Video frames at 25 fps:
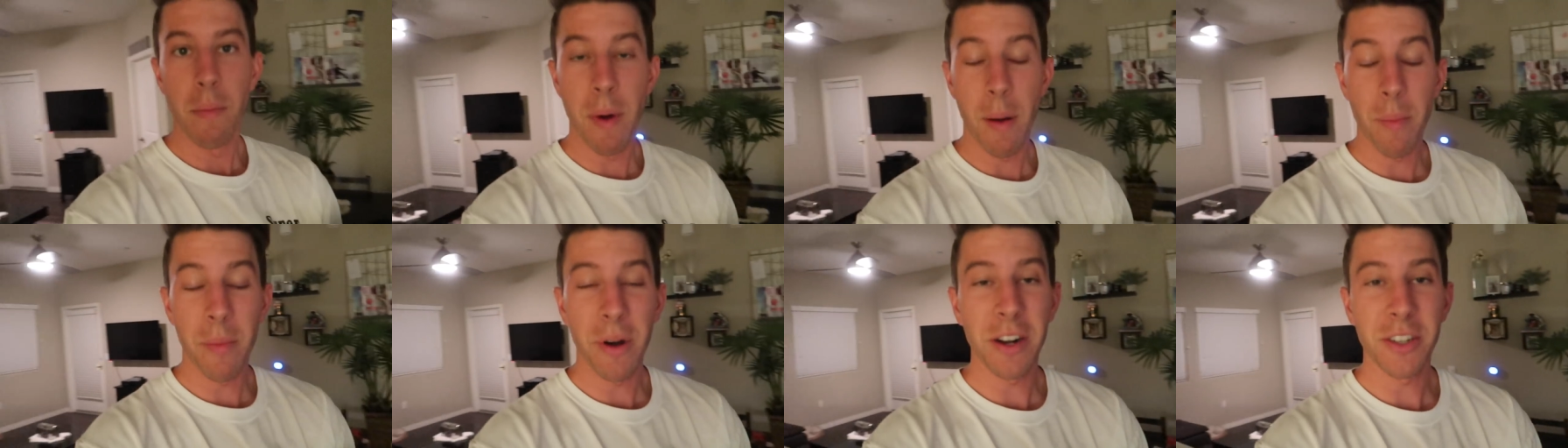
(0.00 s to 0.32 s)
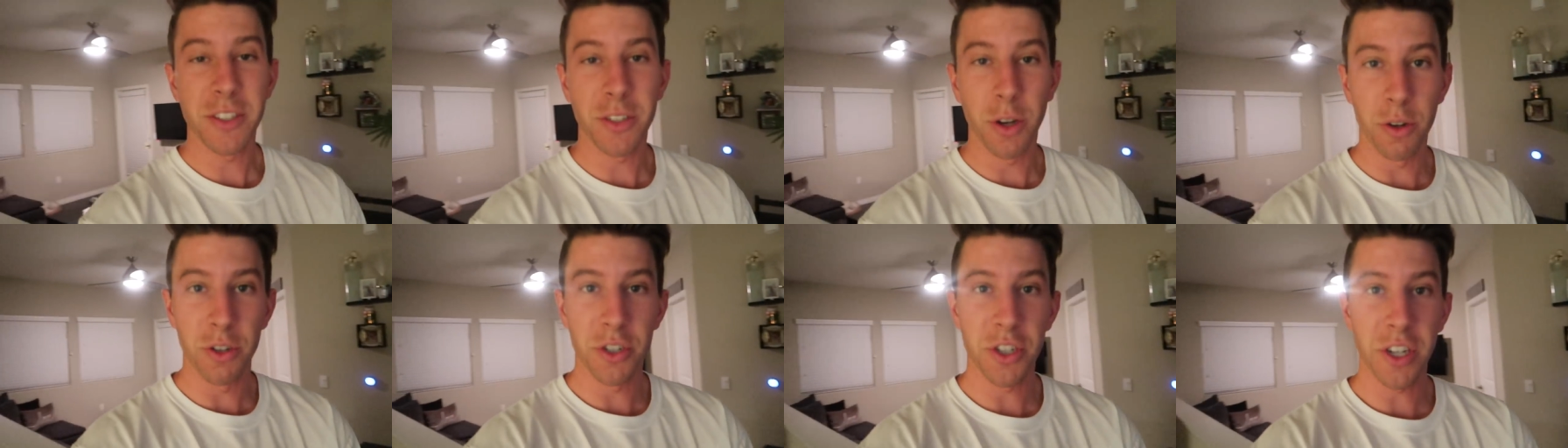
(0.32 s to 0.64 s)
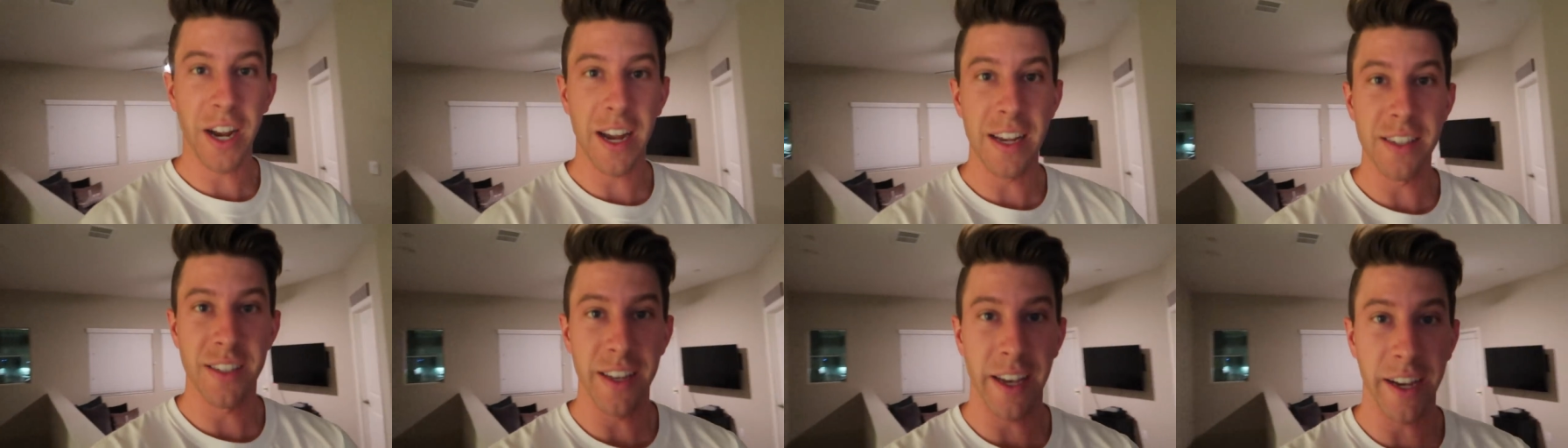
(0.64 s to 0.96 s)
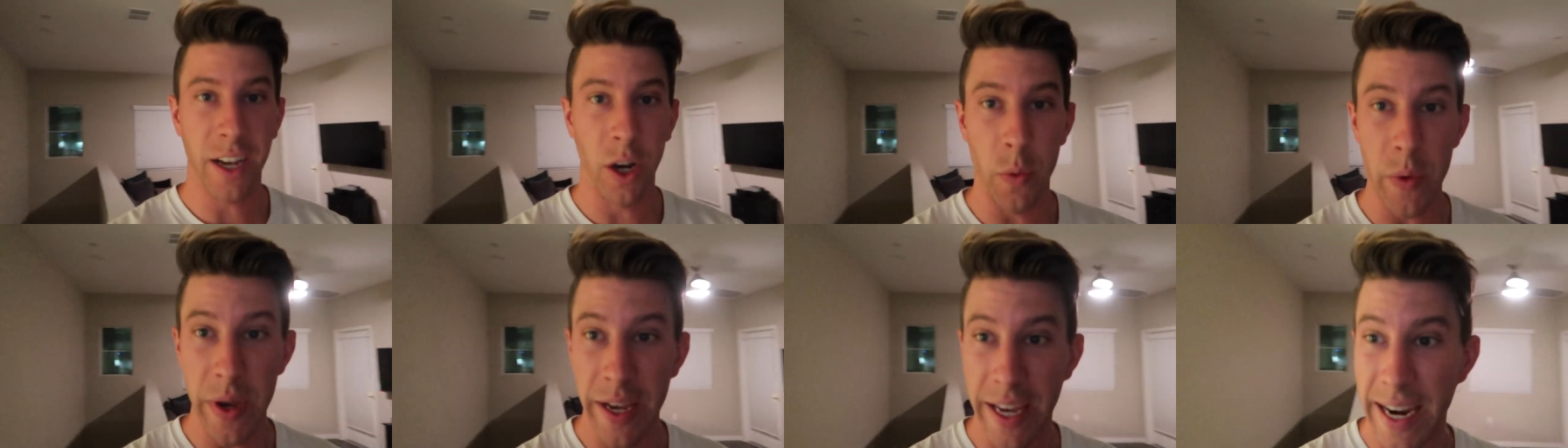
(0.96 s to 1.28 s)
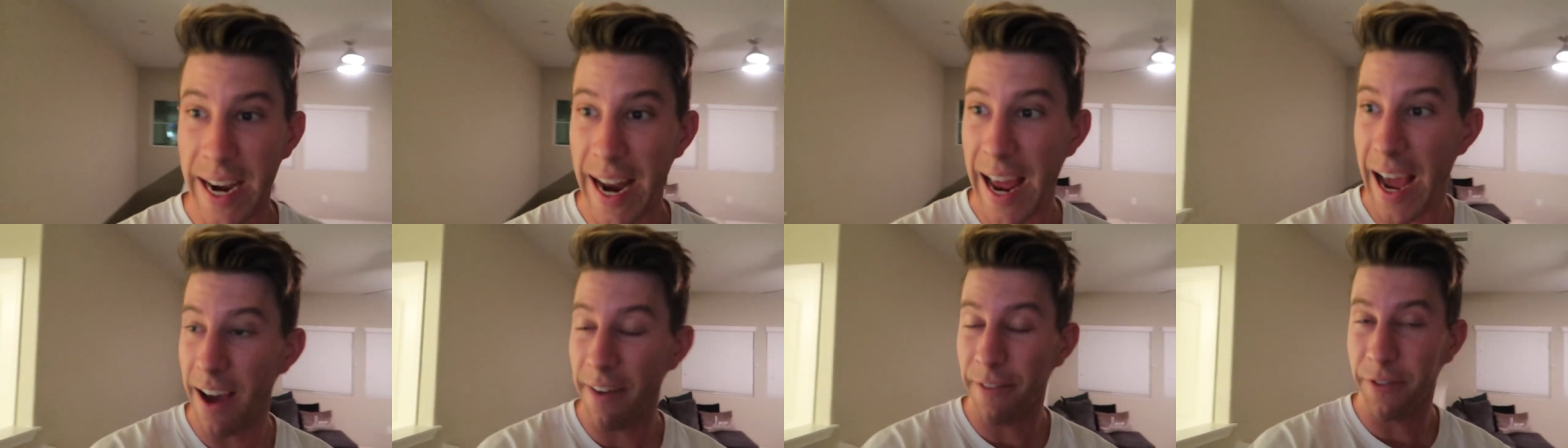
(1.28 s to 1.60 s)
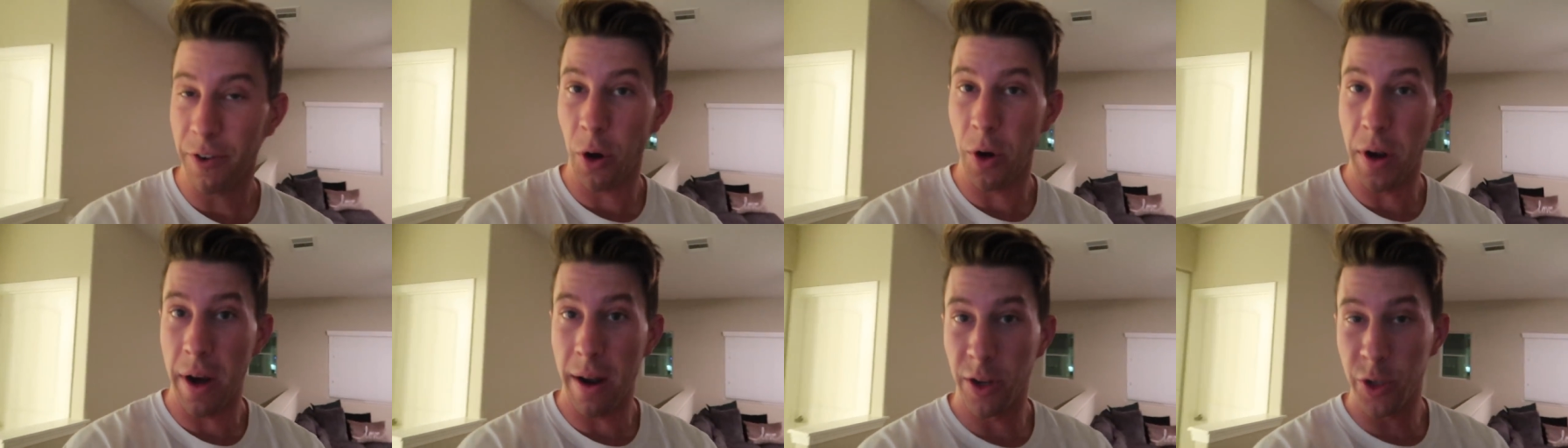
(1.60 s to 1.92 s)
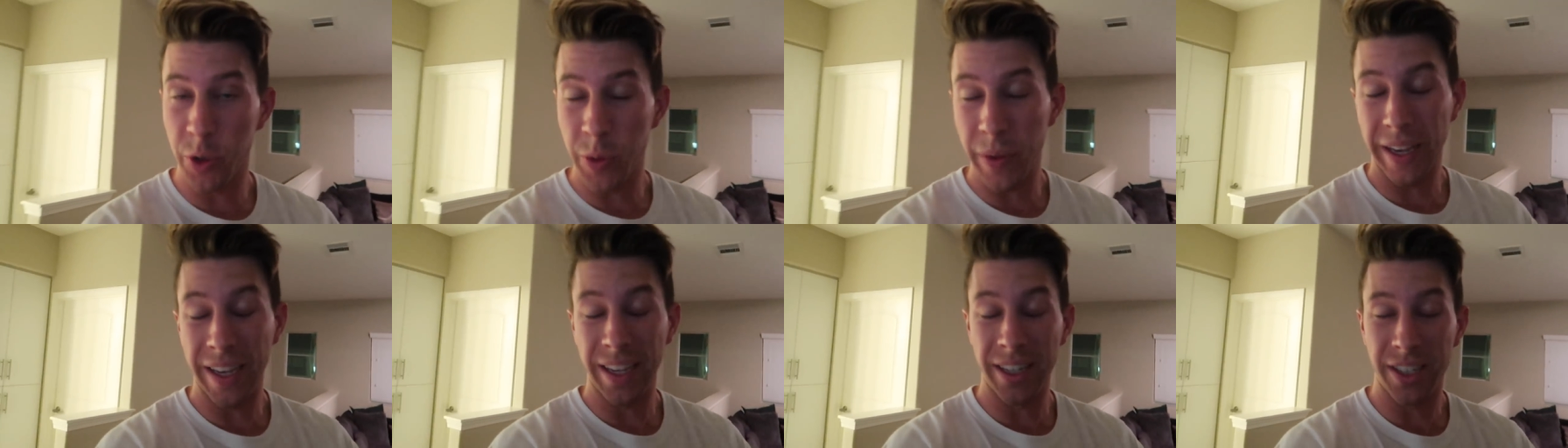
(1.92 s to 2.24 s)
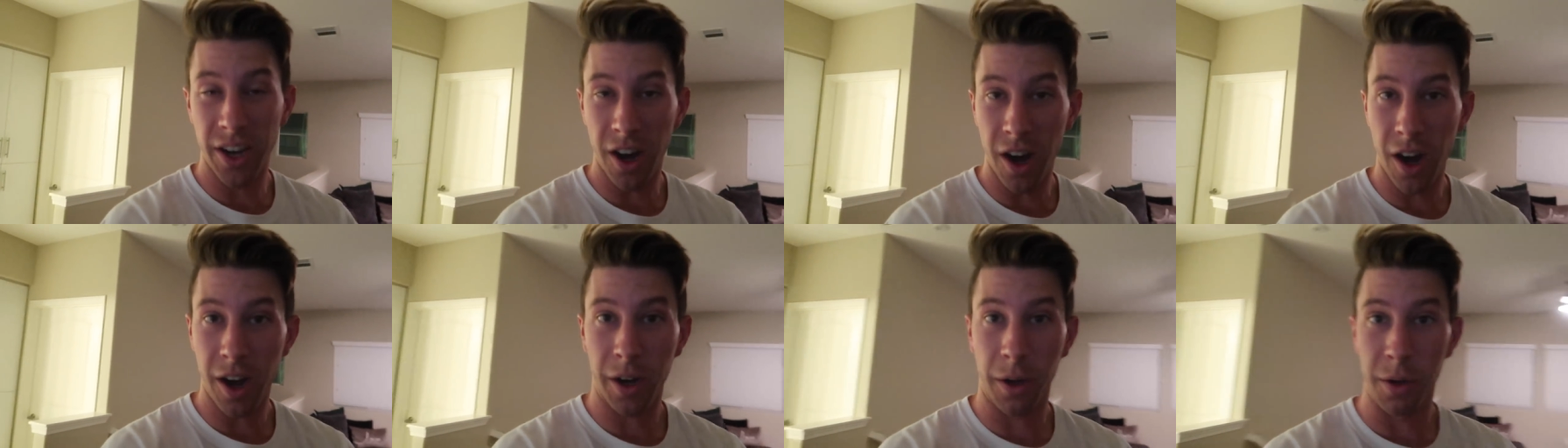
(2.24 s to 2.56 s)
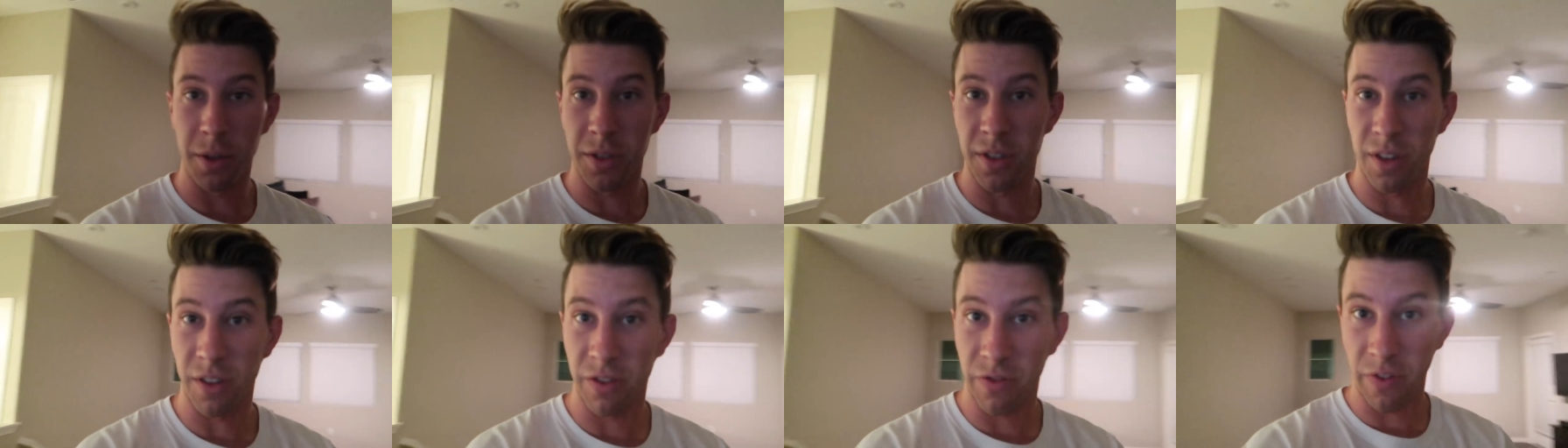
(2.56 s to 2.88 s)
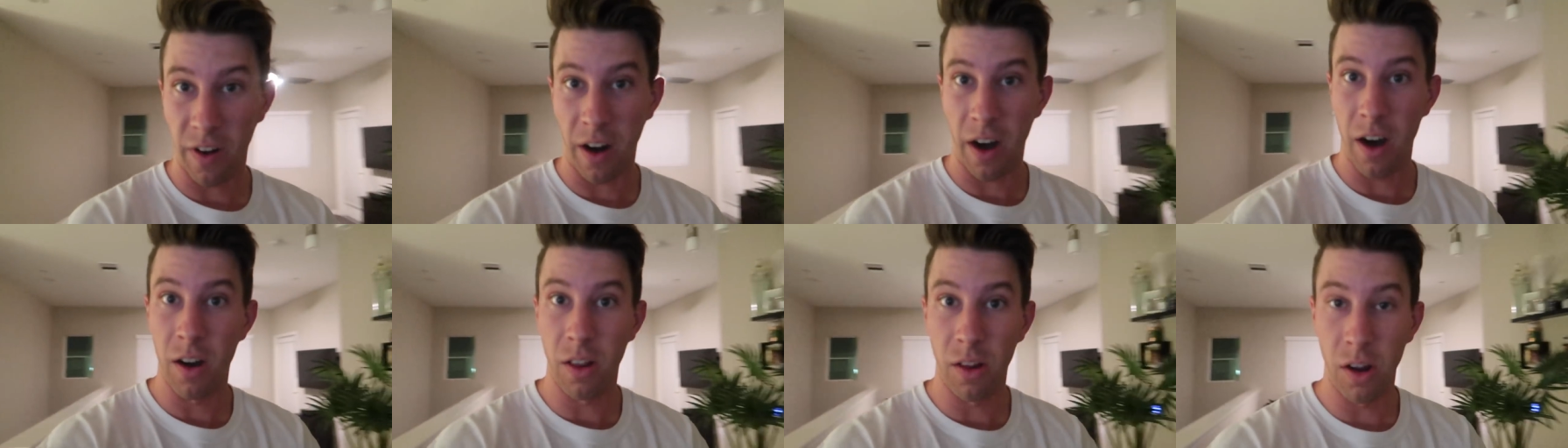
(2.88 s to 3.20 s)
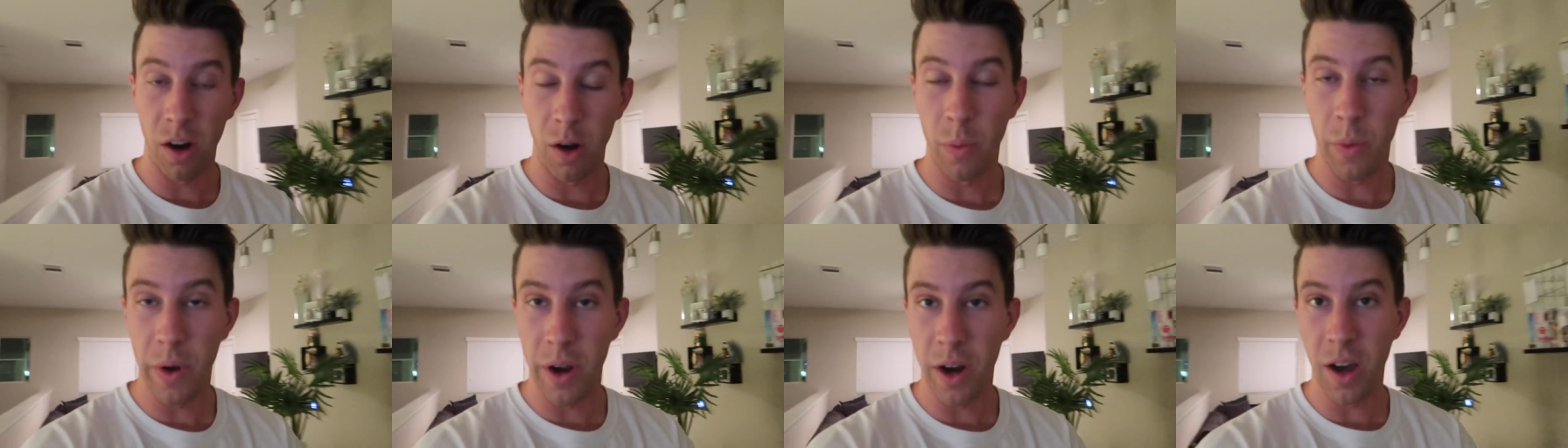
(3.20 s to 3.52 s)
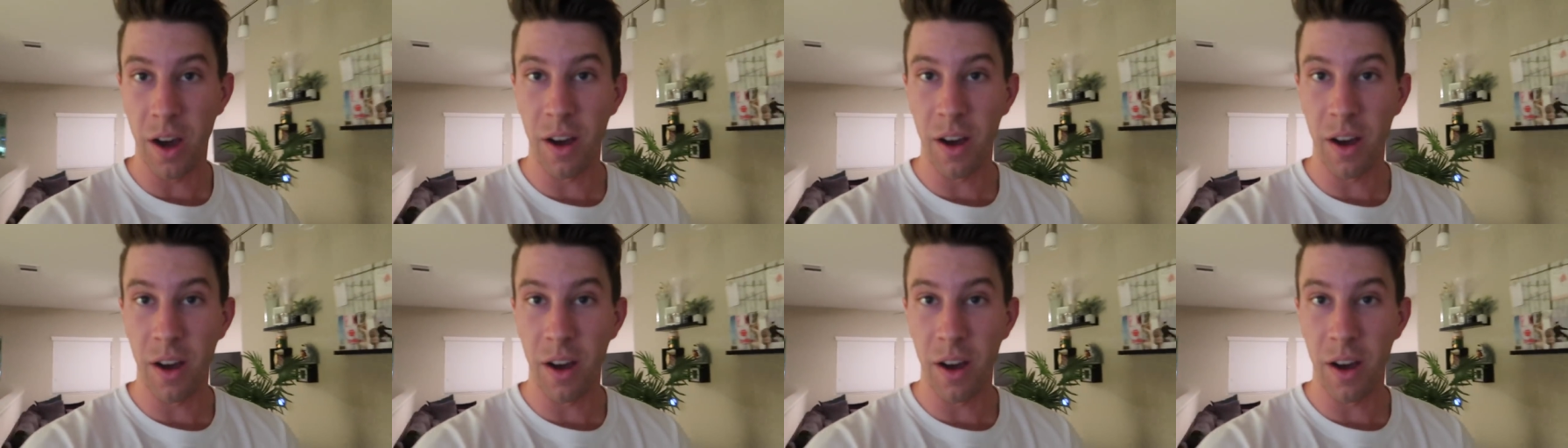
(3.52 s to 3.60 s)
Remember I told you guys like a week and a half ago when I was making tacos, a fire alarm went